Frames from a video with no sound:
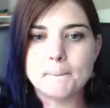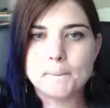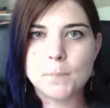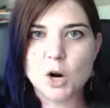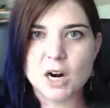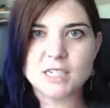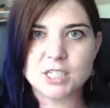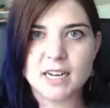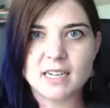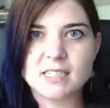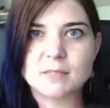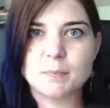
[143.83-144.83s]

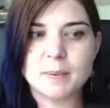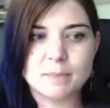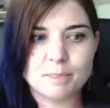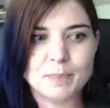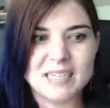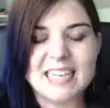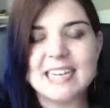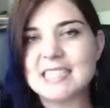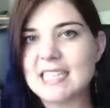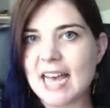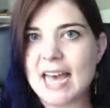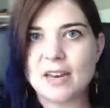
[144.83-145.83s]
projects, beginning
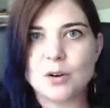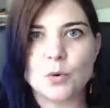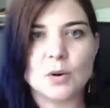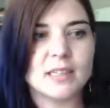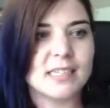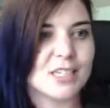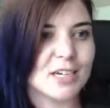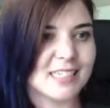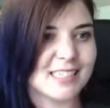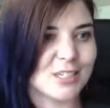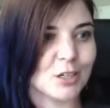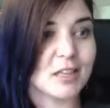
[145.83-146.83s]
to end, or at least not
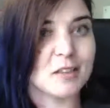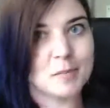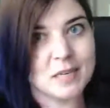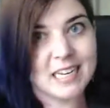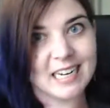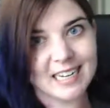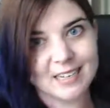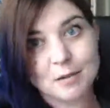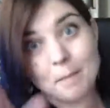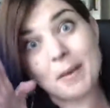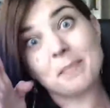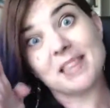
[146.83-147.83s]
necessarily the beginning,
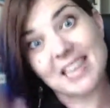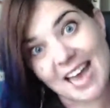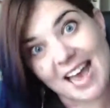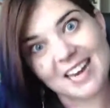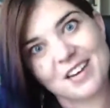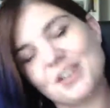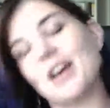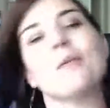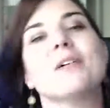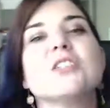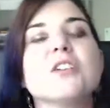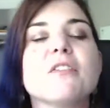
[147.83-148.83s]
maybe the end. I
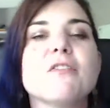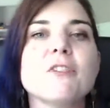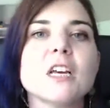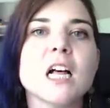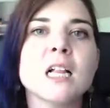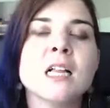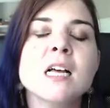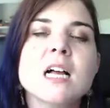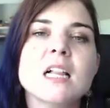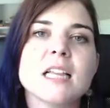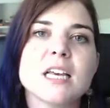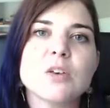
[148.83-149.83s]
want you to feel
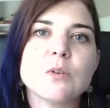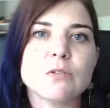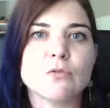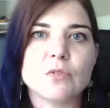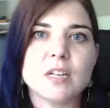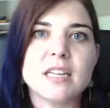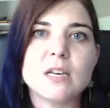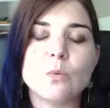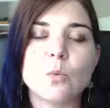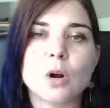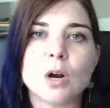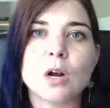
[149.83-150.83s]
like you can really
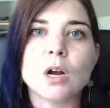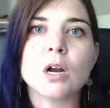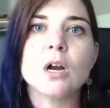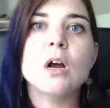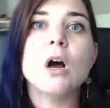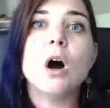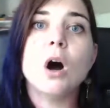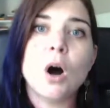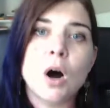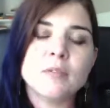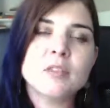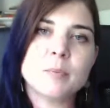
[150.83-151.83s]
work
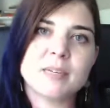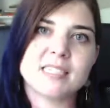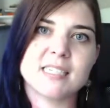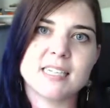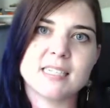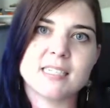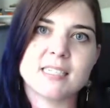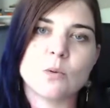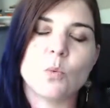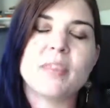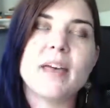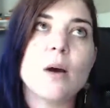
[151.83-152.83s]
on the business
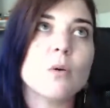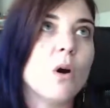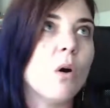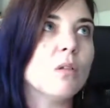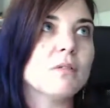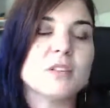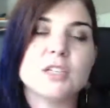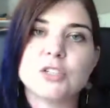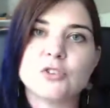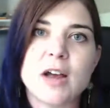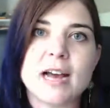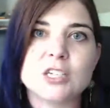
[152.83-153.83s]
without all of the
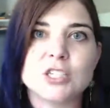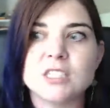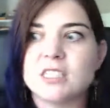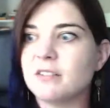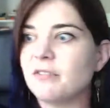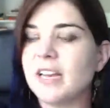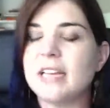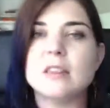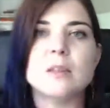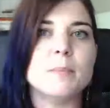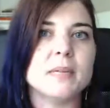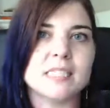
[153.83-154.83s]
distractions of in
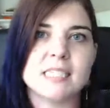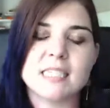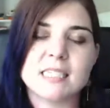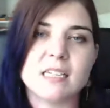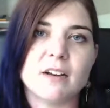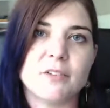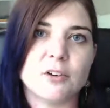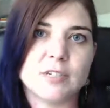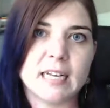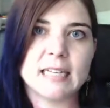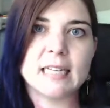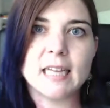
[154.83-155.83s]
the business of your
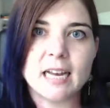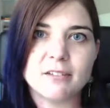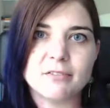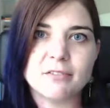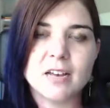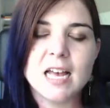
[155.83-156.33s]
daily life.